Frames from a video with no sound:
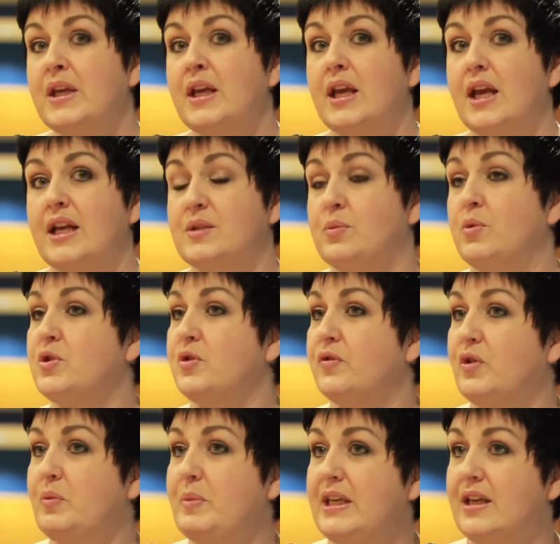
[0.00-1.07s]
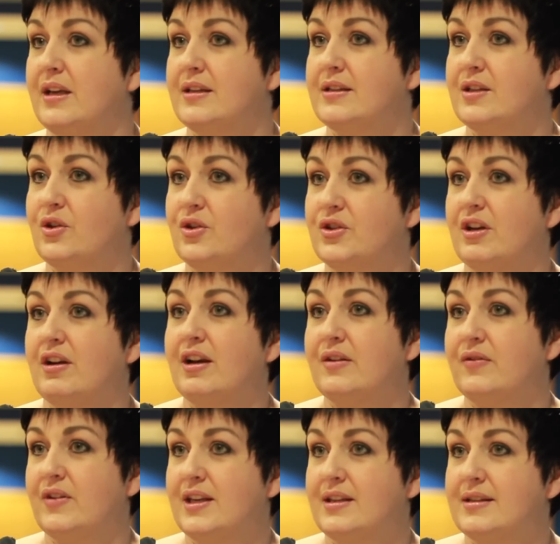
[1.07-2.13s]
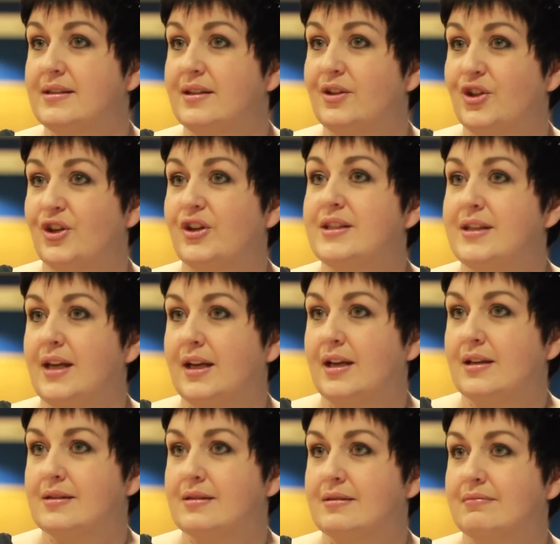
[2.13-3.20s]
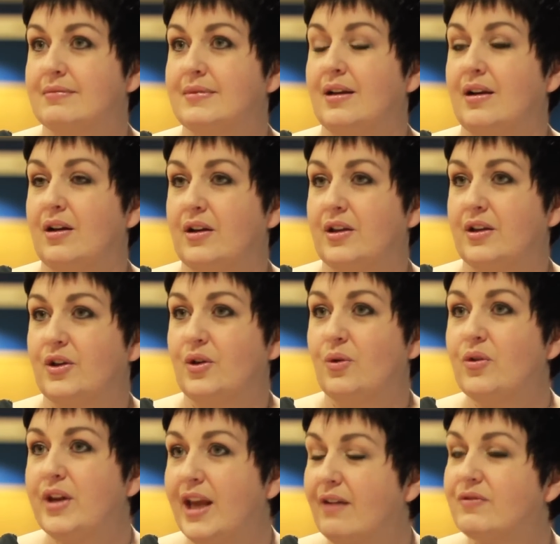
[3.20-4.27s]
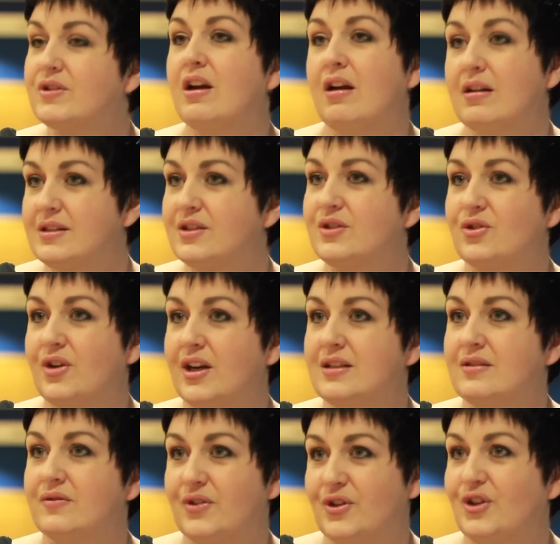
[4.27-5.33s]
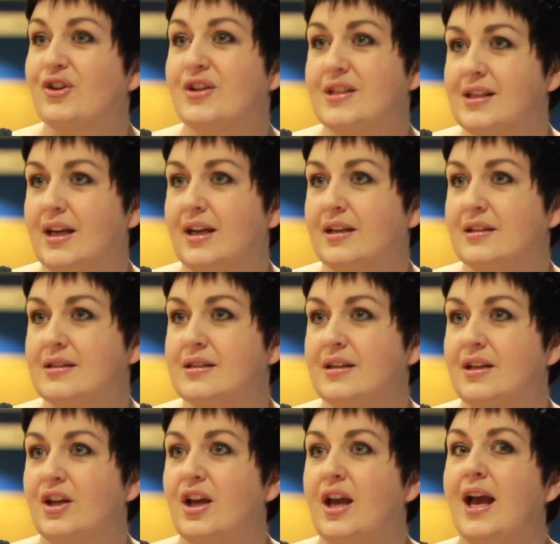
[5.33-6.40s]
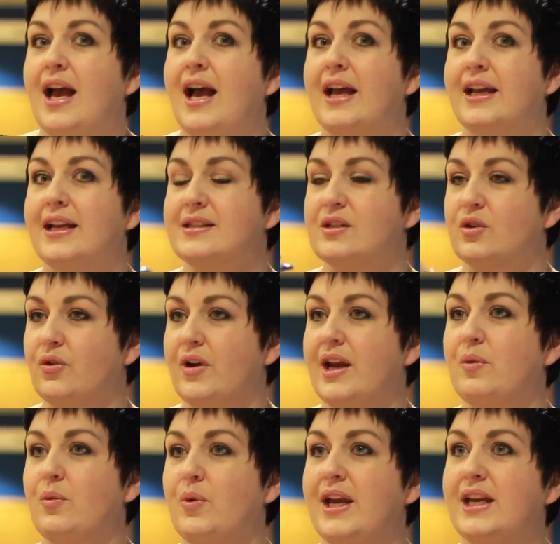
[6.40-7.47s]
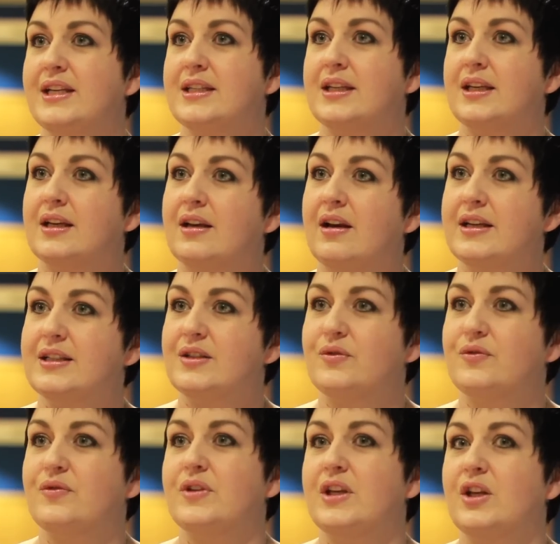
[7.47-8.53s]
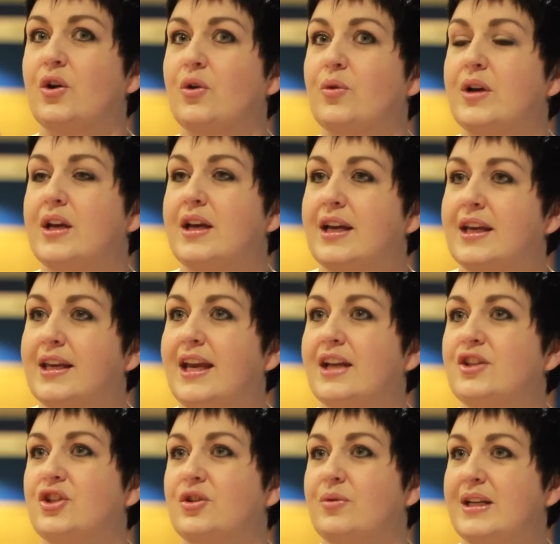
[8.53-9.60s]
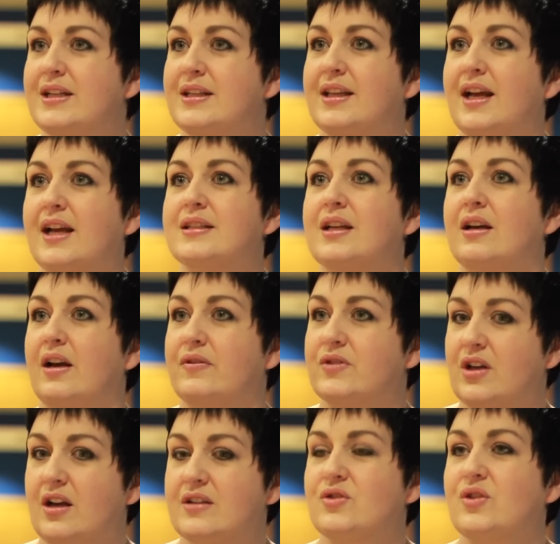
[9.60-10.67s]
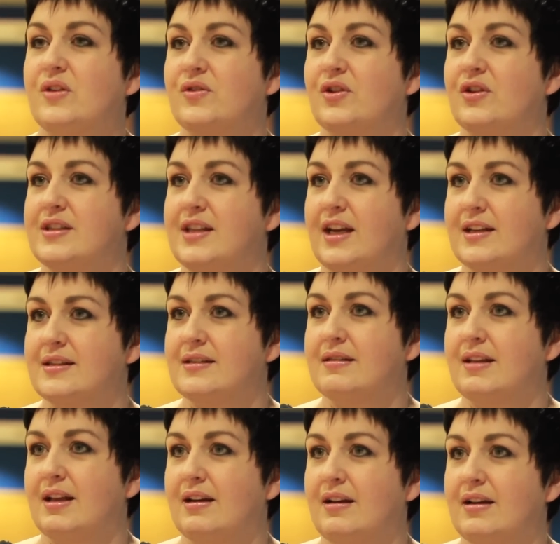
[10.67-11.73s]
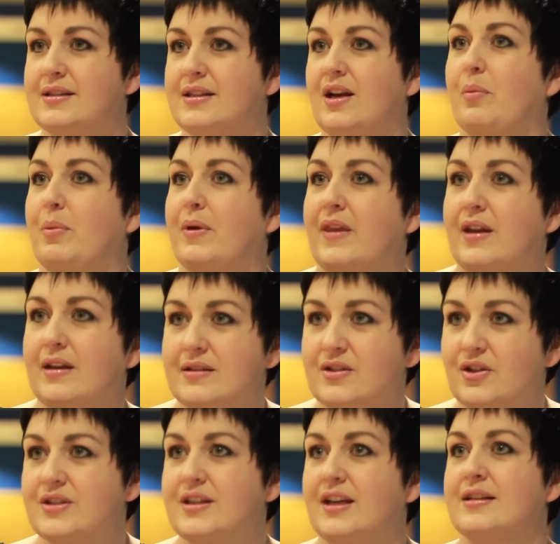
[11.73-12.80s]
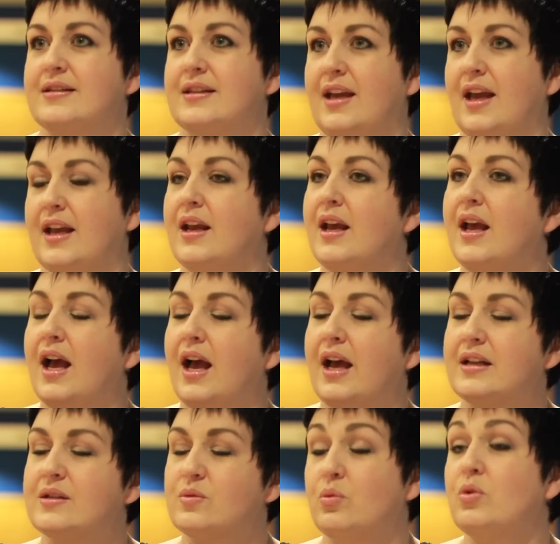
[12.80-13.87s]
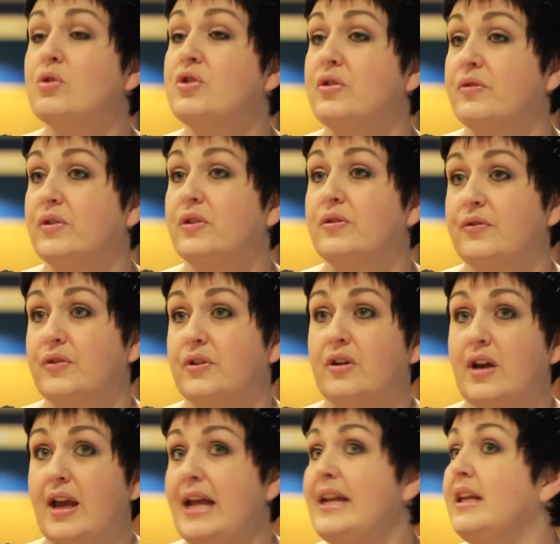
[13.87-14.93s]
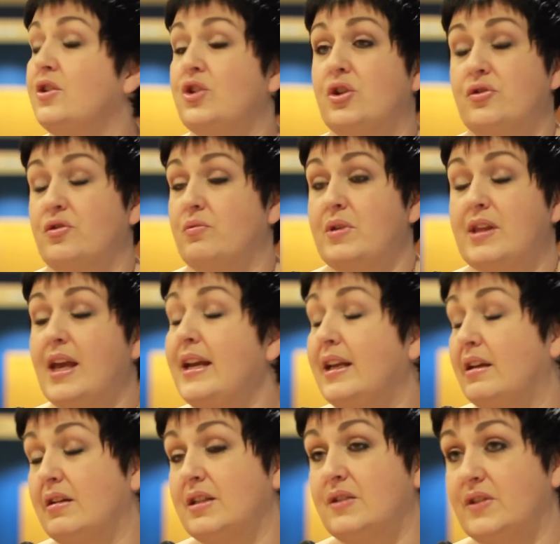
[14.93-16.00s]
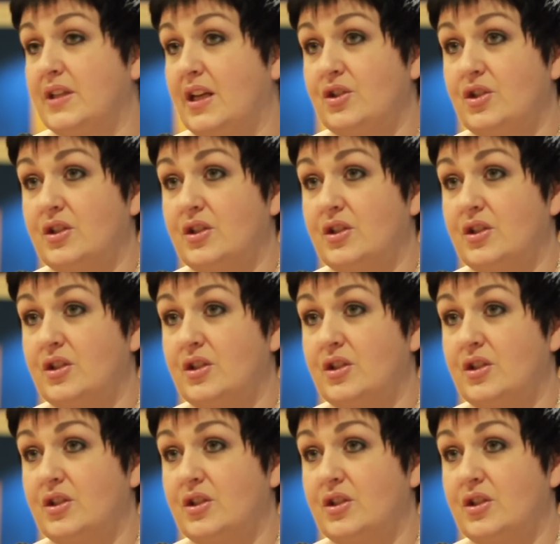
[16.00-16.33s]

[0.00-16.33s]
it's wonderful because your dive is 30 seconds. You only have to concentrate for 30 seconds. And it's a great way to kind of, you know, get you into that. I have to concentrate for 30 seconds and then I stop and then 30 seconds again. And it's wonderful for any children with any kind of attention